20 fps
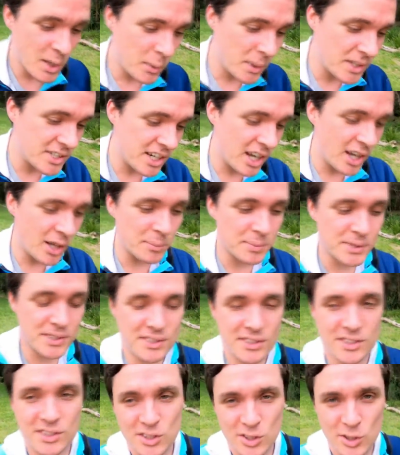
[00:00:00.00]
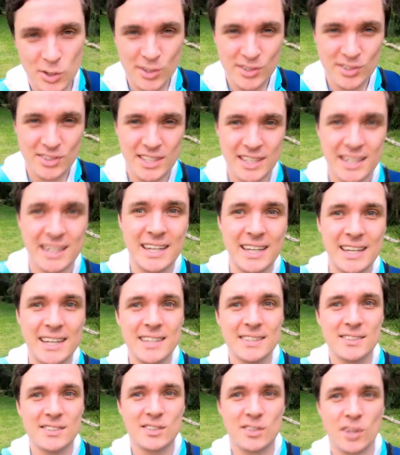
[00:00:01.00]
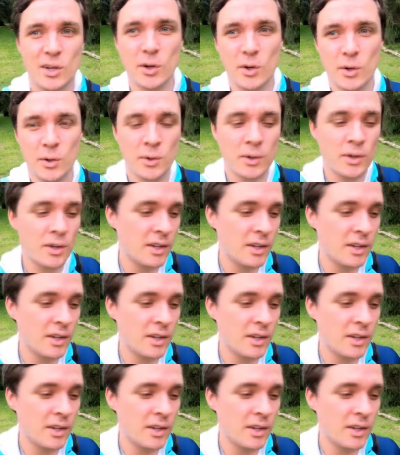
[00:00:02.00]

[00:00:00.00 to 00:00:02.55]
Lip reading: which helps students in need. So